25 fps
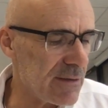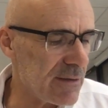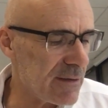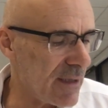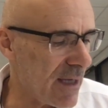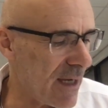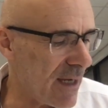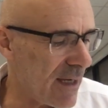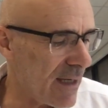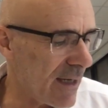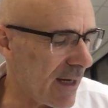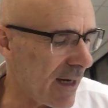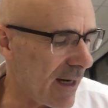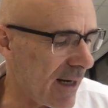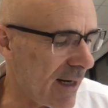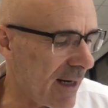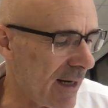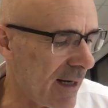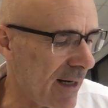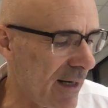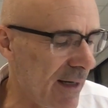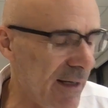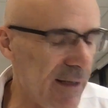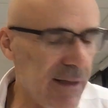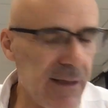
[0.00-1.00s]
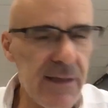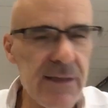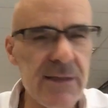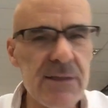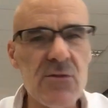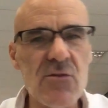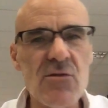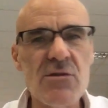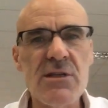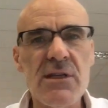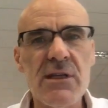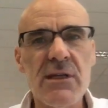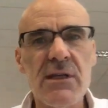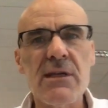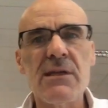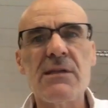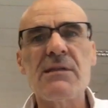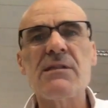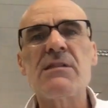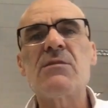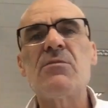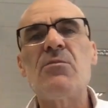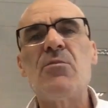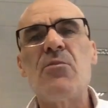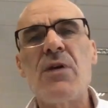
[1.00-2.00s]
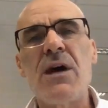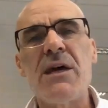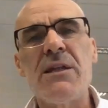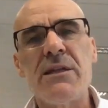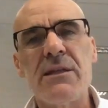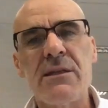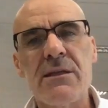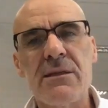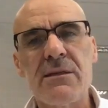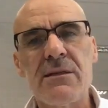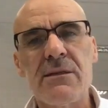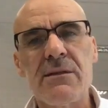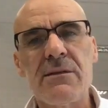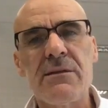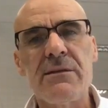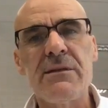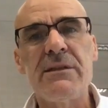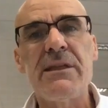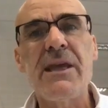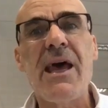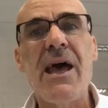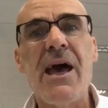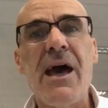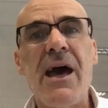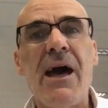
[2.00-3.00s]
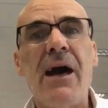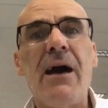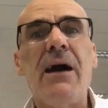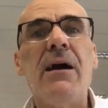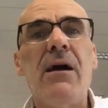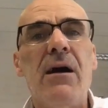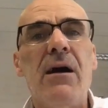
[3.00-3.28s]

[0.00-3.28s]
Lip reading: They are interested in spreading their